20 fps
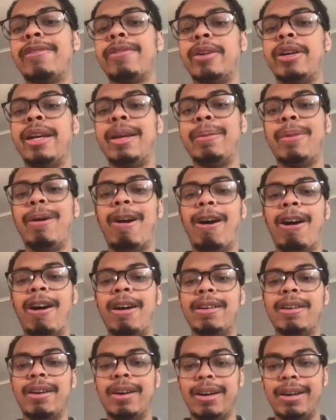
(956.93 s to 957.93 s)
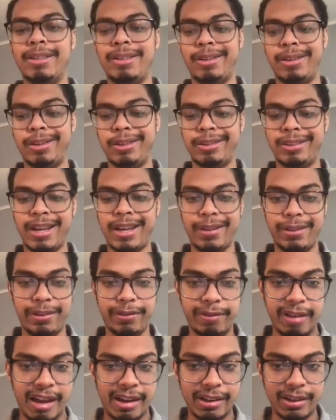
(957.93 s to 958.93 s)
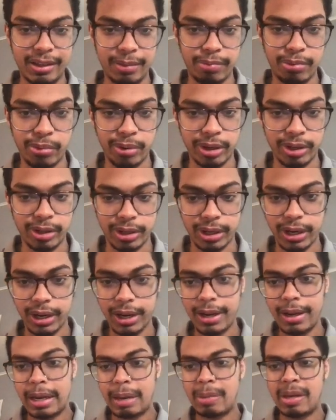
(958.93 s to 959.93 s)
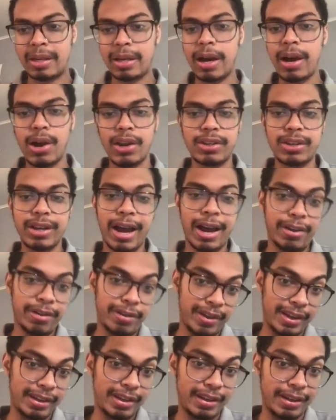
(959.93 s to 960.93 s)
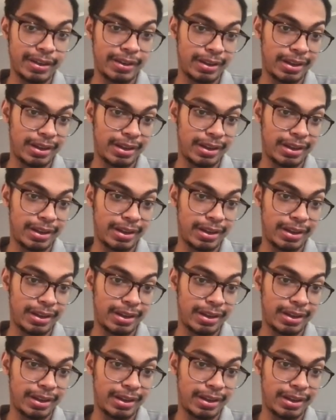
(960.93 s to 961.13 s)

for him on uh, your daily fantasy boards because I think he is